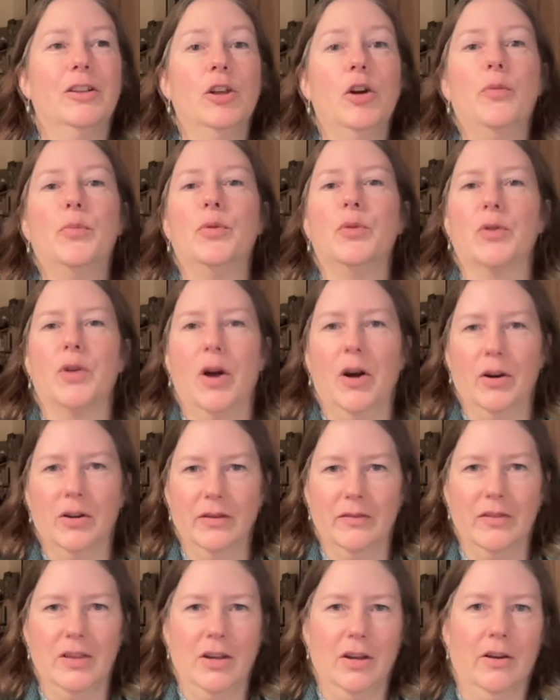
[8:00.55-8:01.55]
global
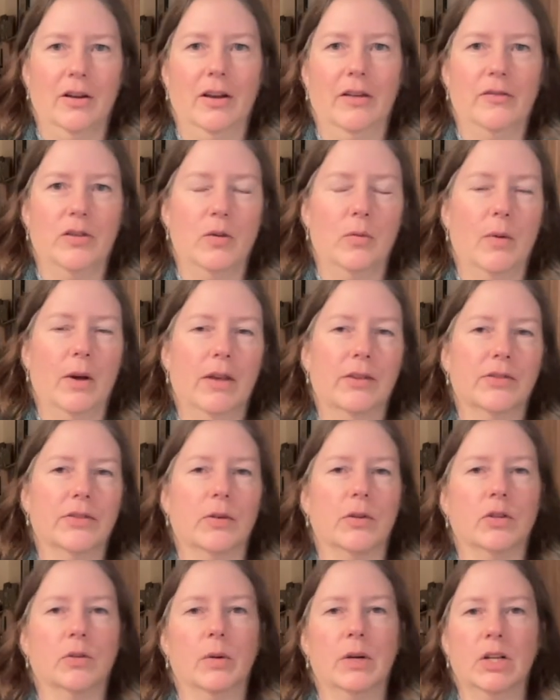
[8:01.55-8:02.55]
card of the year, if you will.
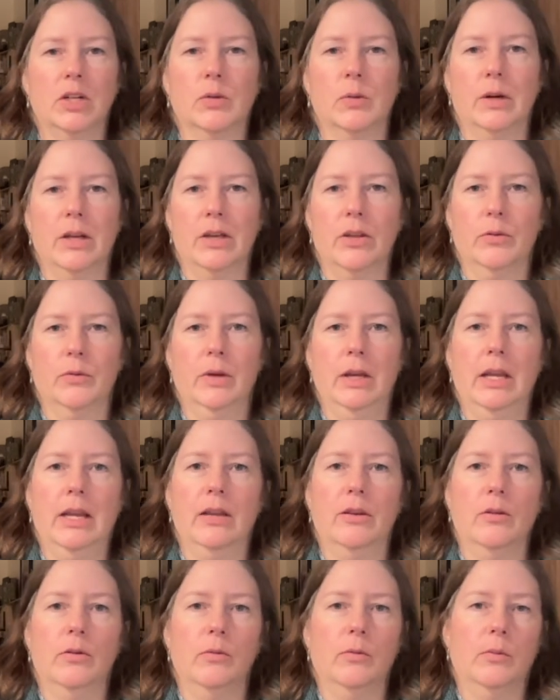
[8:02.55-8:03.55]
So in 2023,
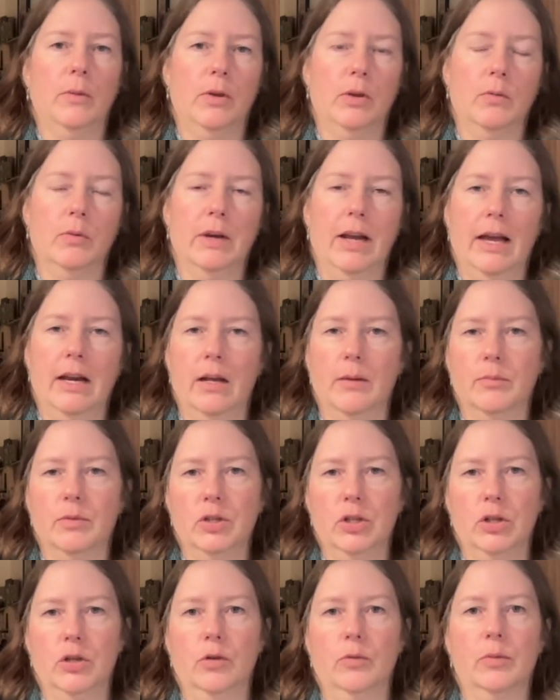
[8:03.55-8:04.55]
you, you, would add up
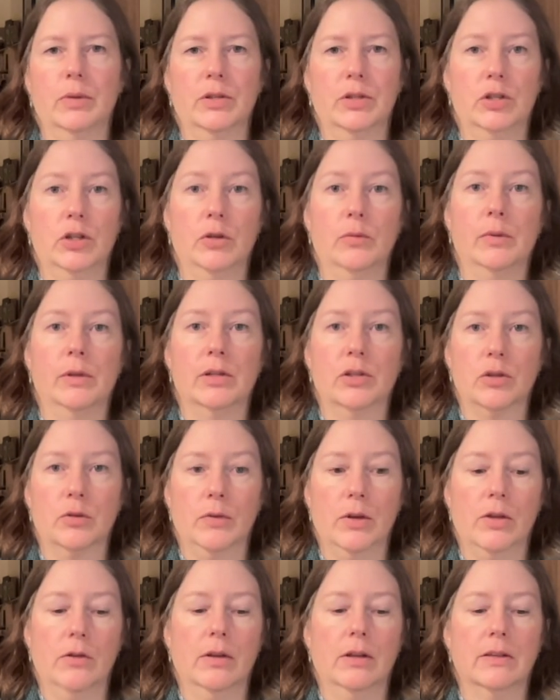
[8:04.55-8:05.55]
two plus two plus
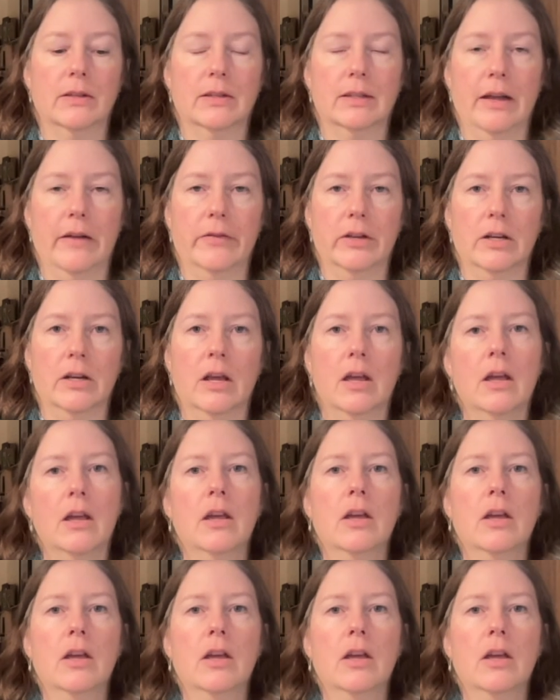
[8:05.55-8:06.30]
three, you get seven.